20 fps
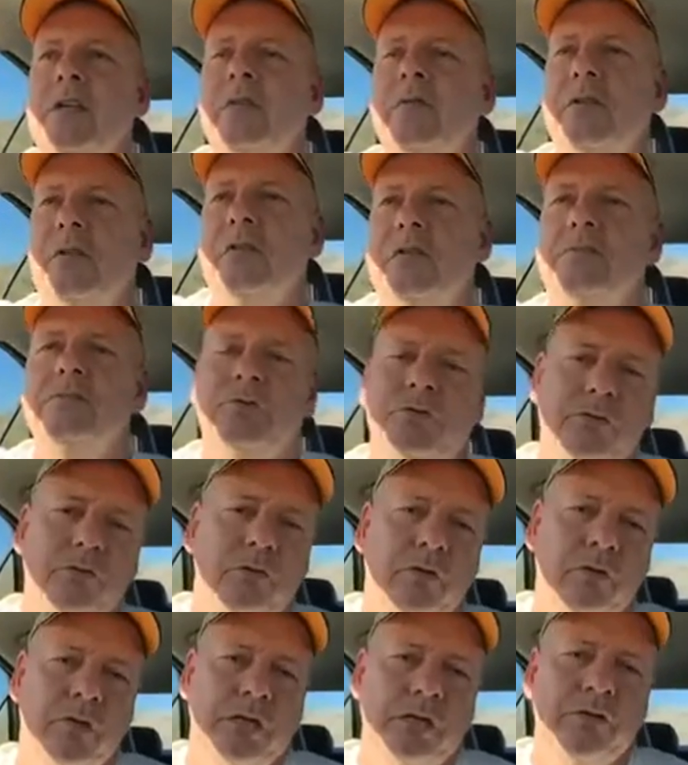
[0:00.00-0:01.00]
Well,
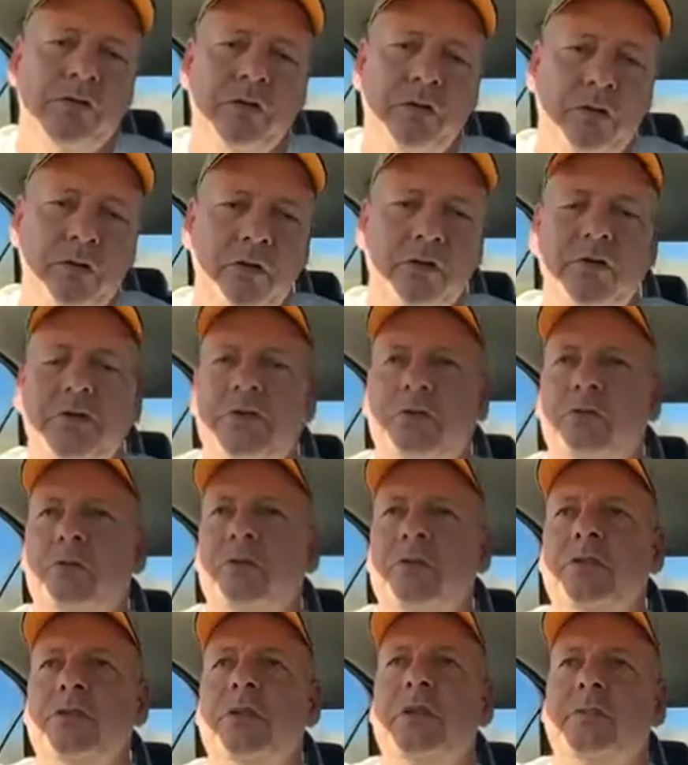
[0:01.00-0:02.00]
sure, and you can go to the
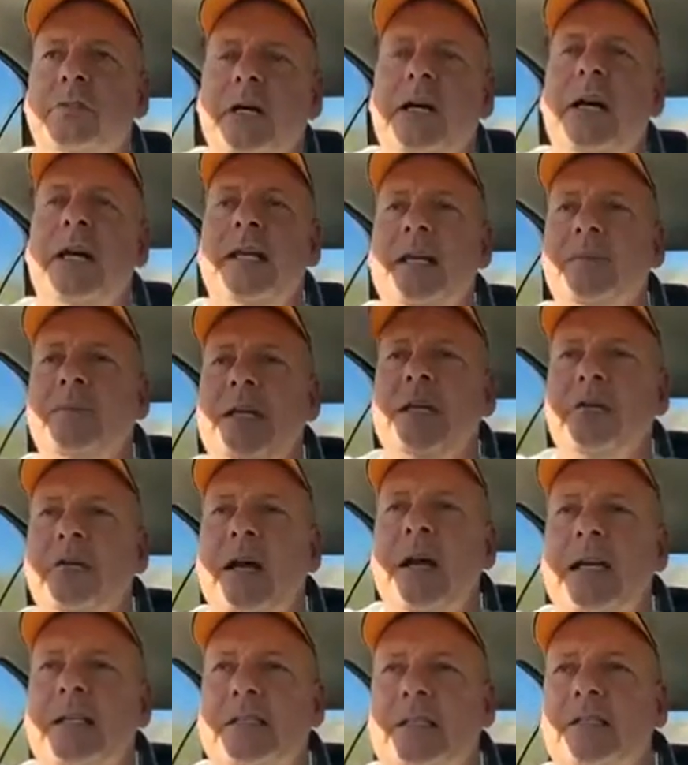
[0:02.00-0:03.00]
store and you can buy
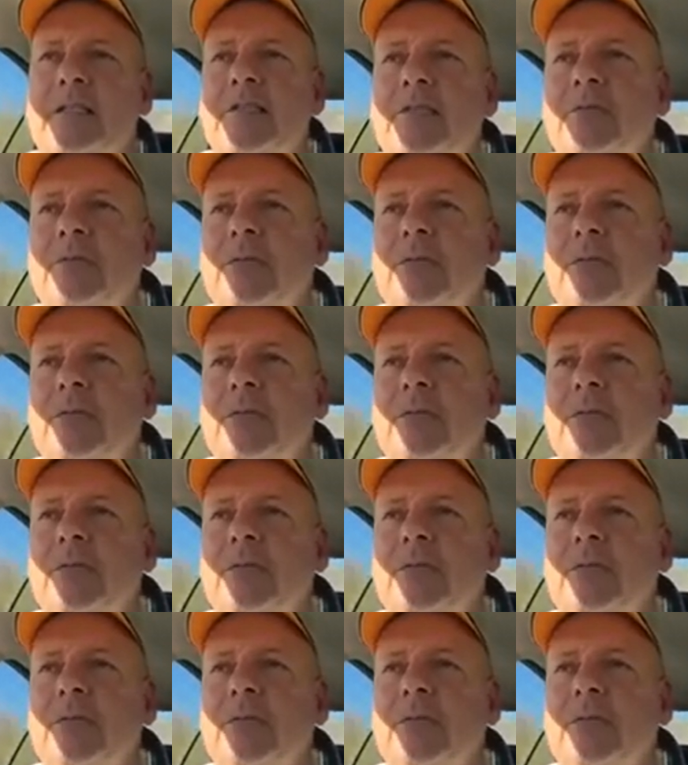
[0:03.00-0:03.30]
amino acids.